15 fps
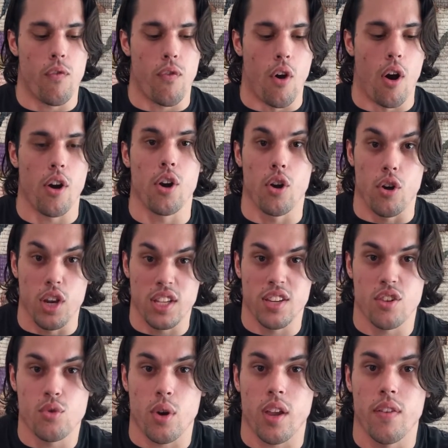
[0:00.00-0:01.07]
far your knees
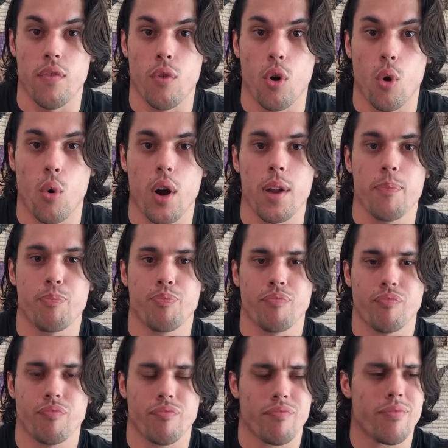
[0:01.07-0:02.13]
are tracking forward.
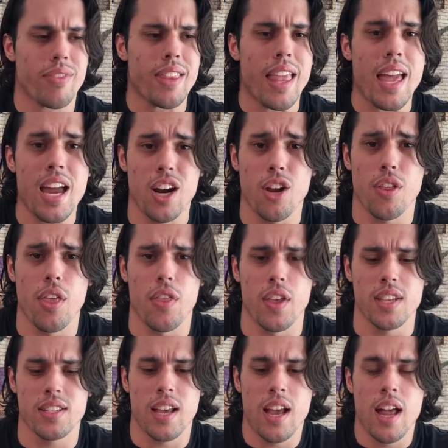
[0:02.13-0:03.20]
And other
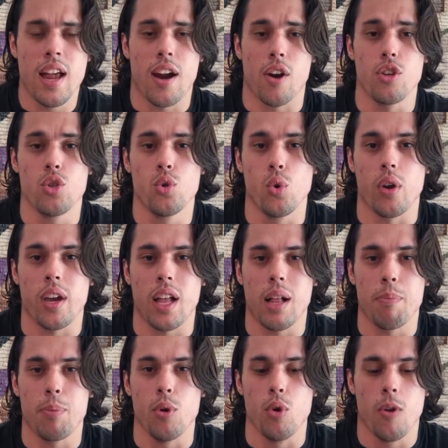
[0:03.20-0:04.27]
things are going to
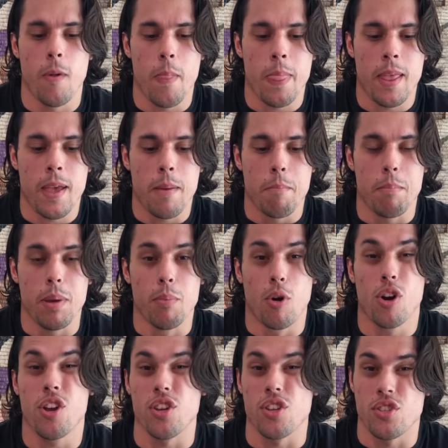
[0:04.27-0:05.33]
help you be more
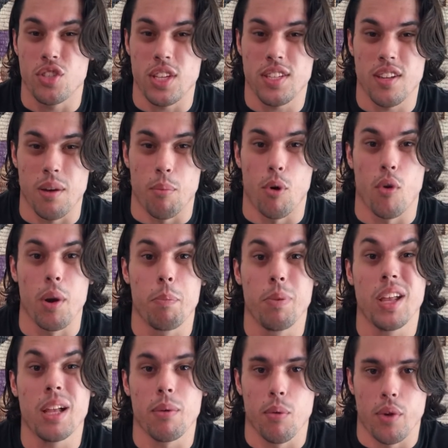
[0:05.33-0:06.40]
consistent and more
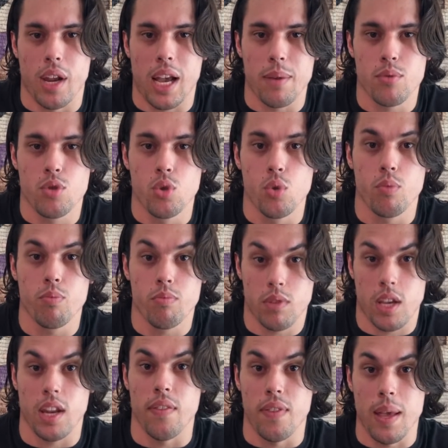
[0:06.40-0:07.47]
replicable when it comes to
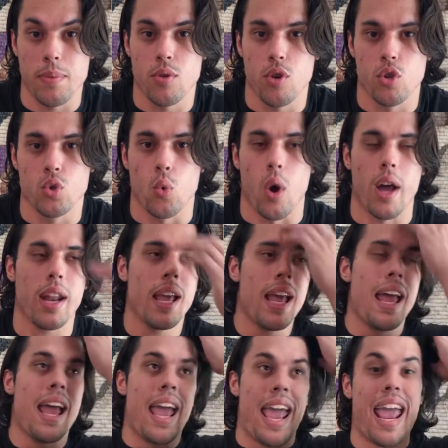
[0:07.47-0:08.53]
hitting depth on your squat,
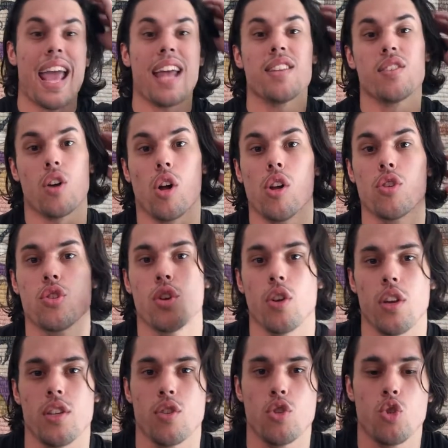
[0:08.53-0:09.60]
and also
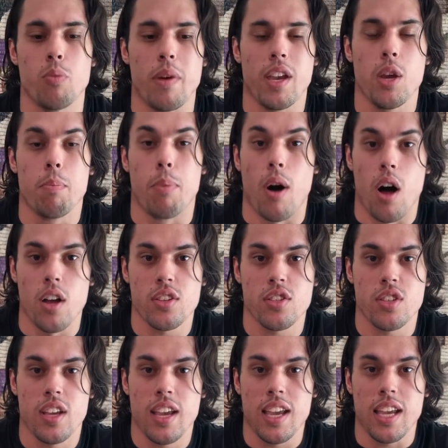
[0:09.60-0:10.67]
it's going to make you
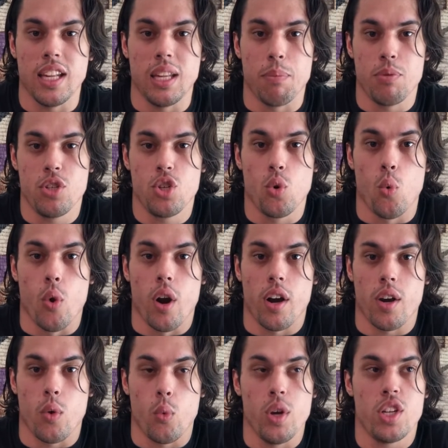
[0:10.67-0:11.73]
pause in the position
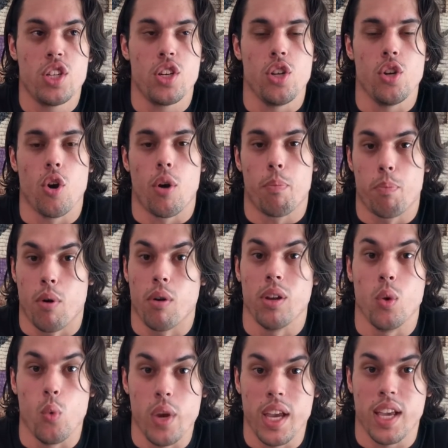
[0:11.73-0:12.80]
which you're probably
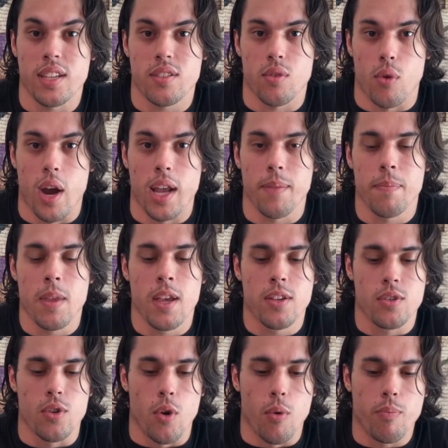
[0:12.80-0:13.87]
weakest, right?
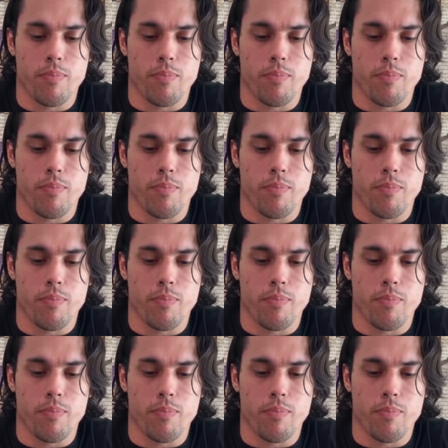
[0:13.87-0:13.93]
So